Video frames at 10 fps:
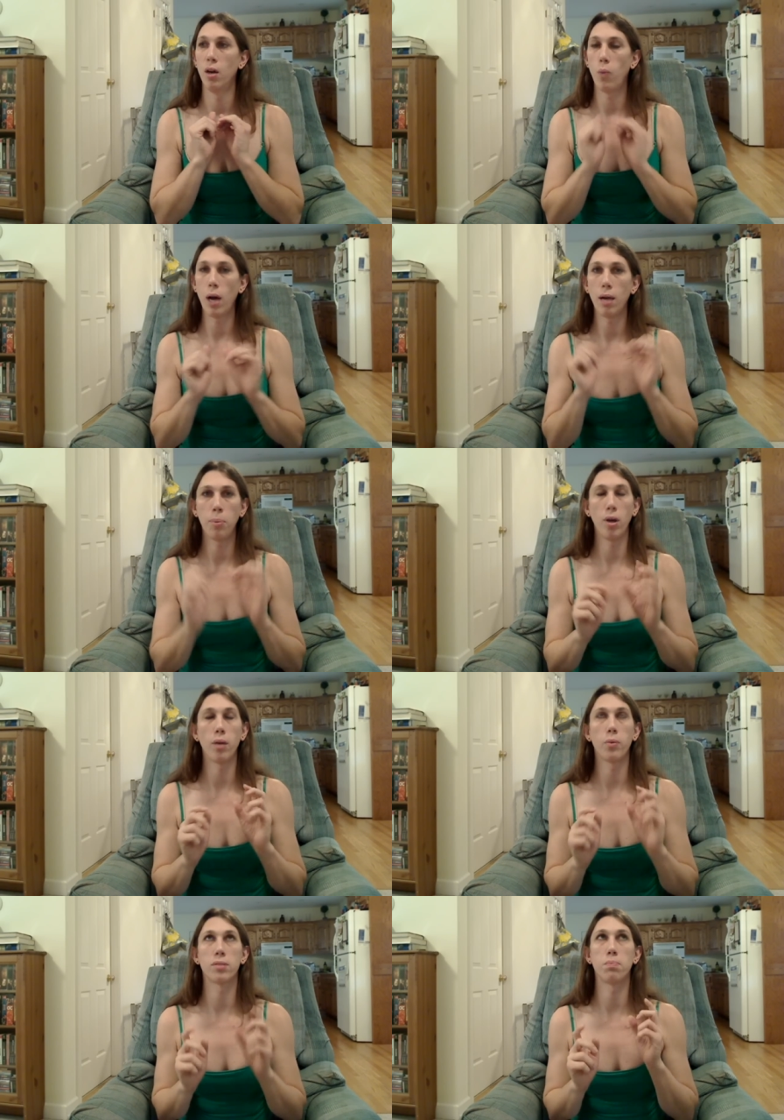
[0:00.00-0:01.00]
well
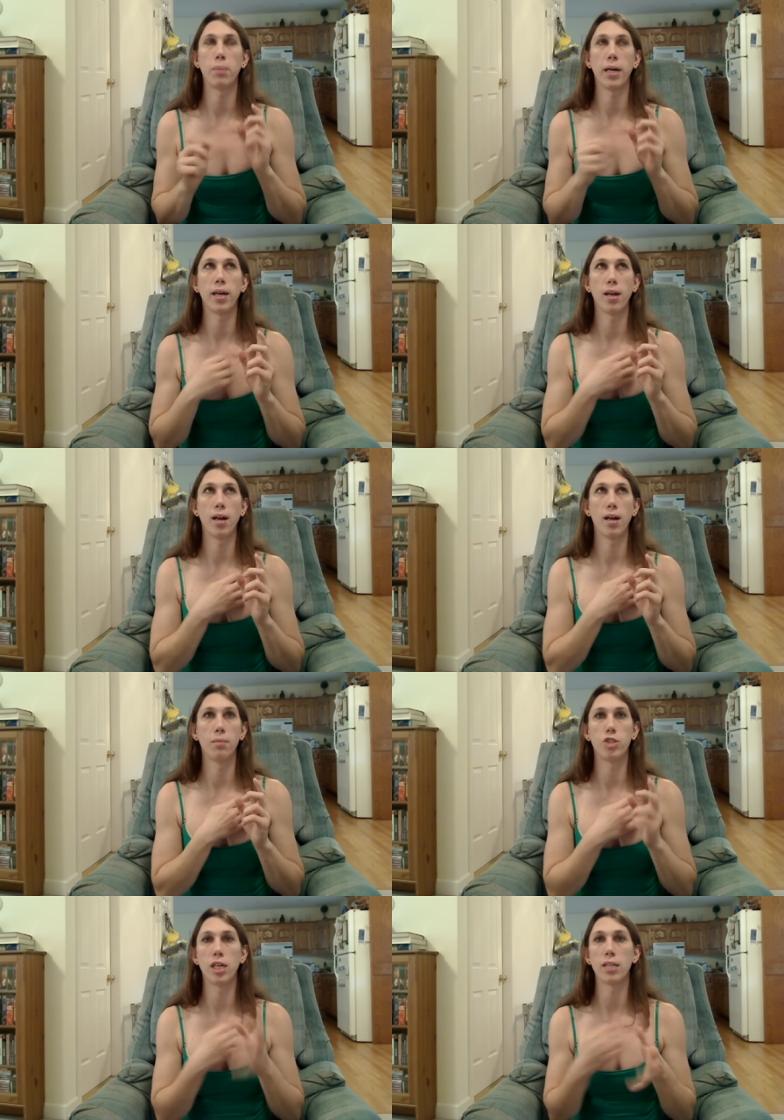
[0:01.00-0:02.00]
put was by
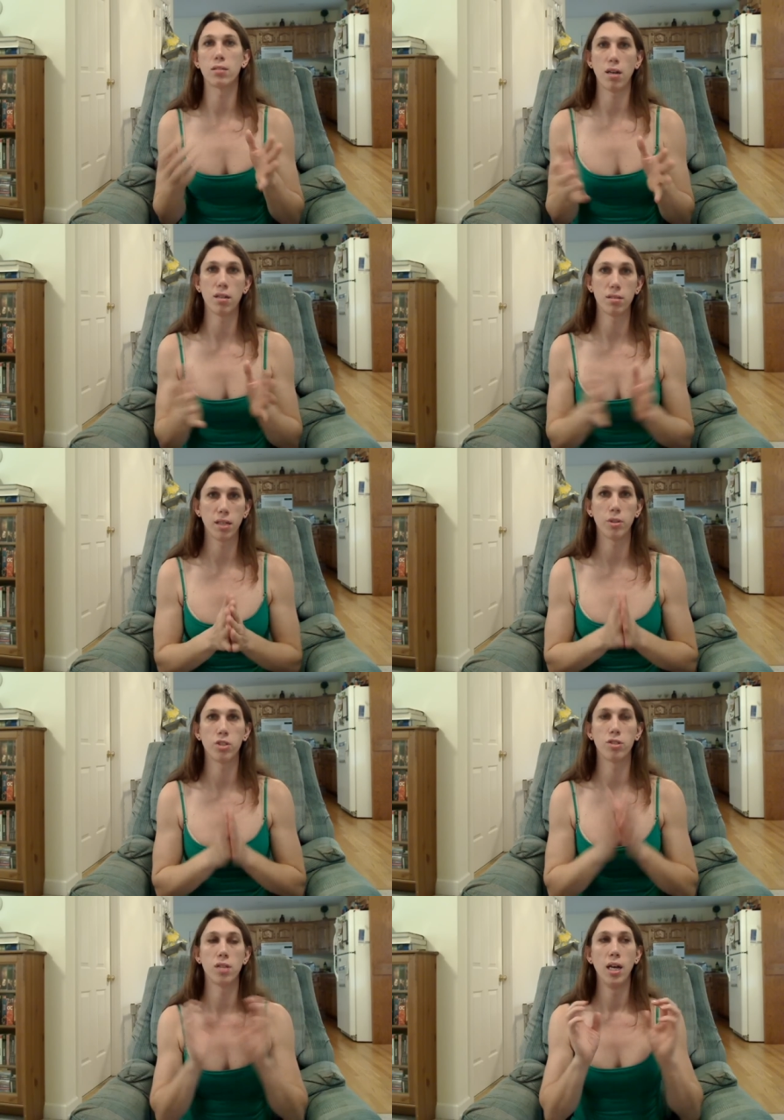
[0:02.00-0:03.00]
John Scalzi,
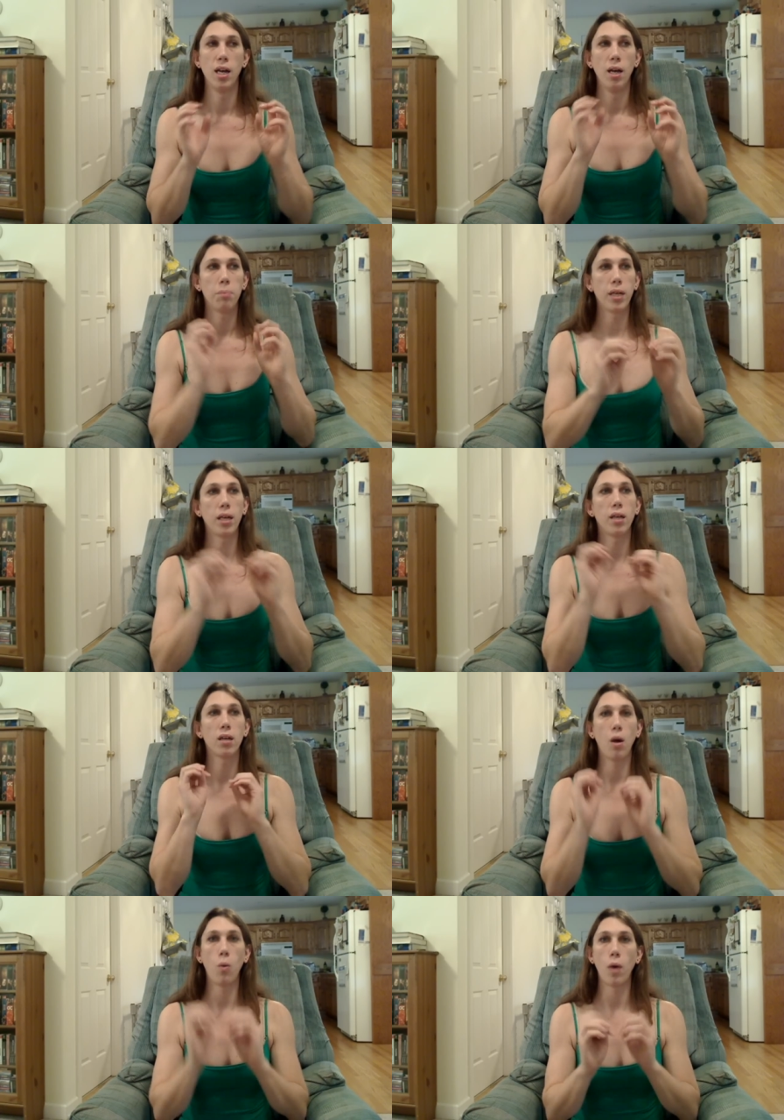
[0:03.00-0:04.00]
which is
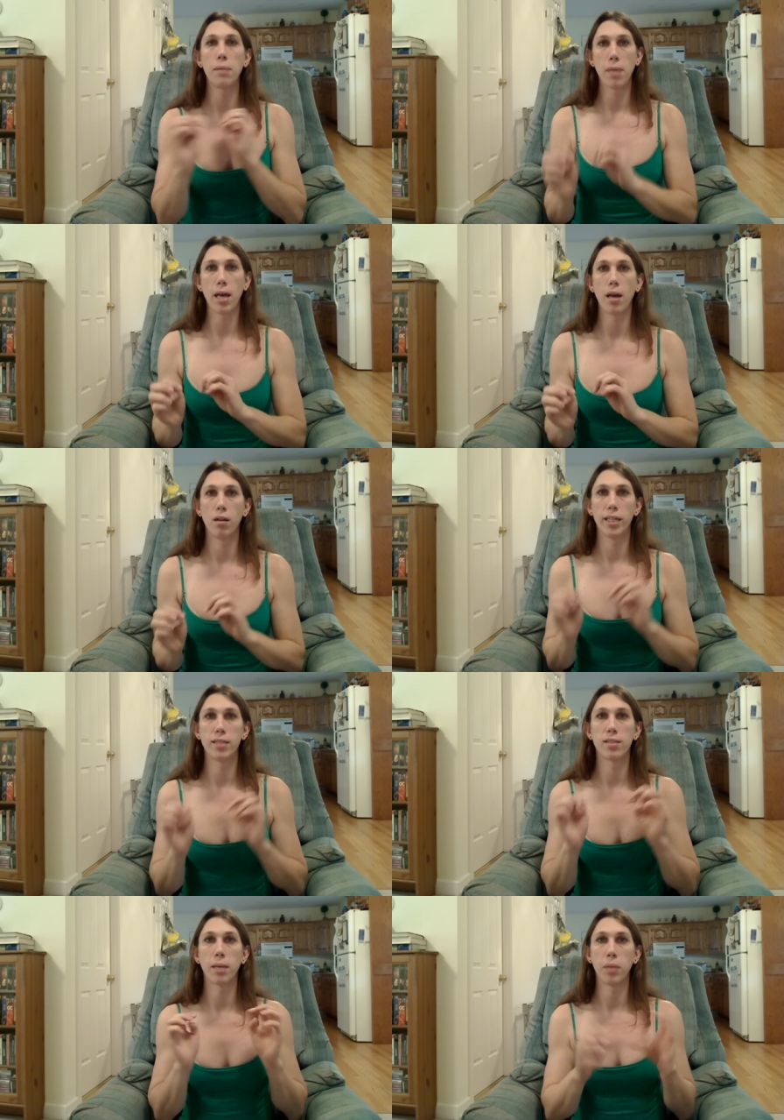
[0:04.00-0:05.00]
being a white male
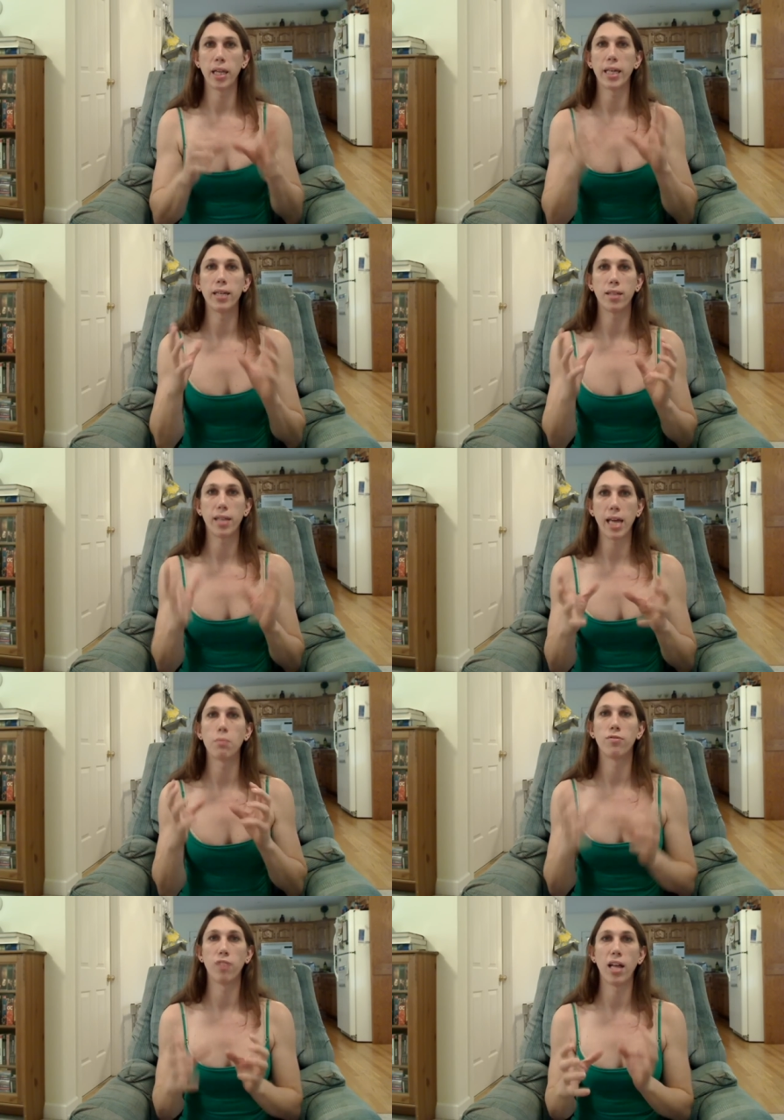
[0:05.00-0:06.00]
is like playing the
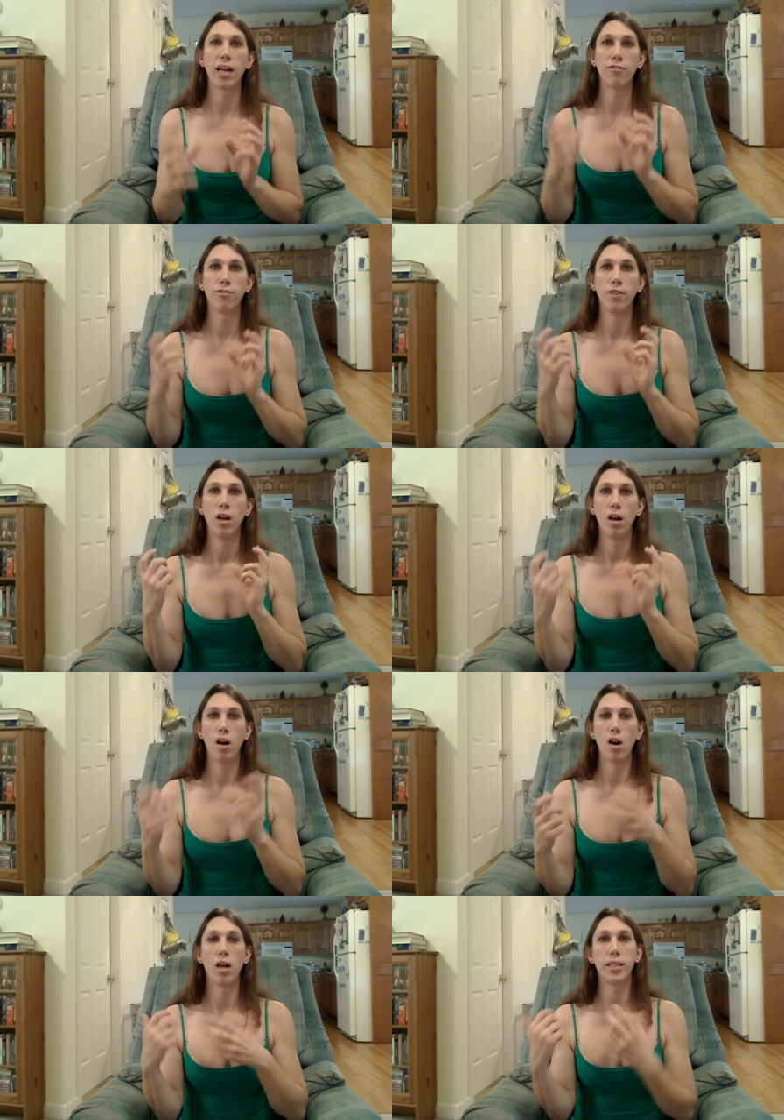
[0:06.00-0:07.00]
game of life
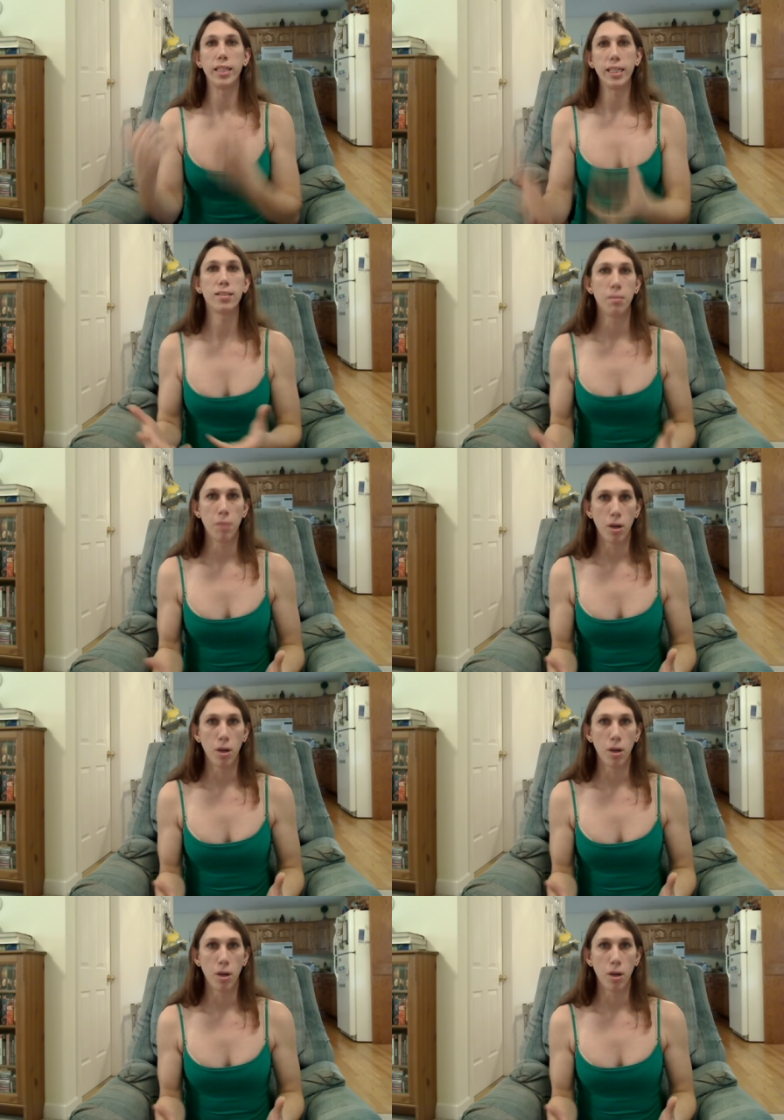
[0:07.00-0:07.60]
on easy